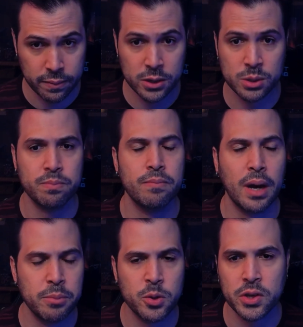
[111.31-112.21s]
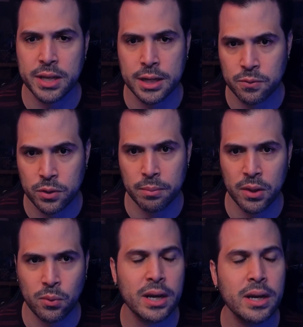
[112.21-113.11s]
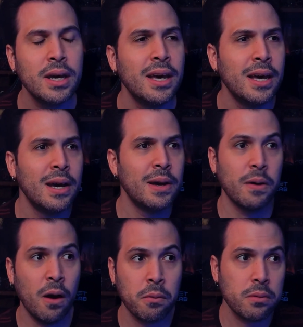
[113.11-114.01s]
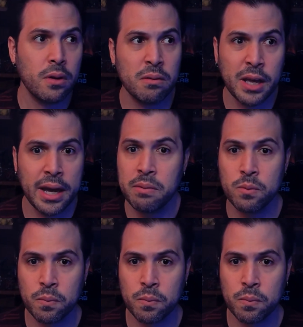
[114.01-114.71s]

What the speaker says: There's my music taste for you, by the way. Oh, okay.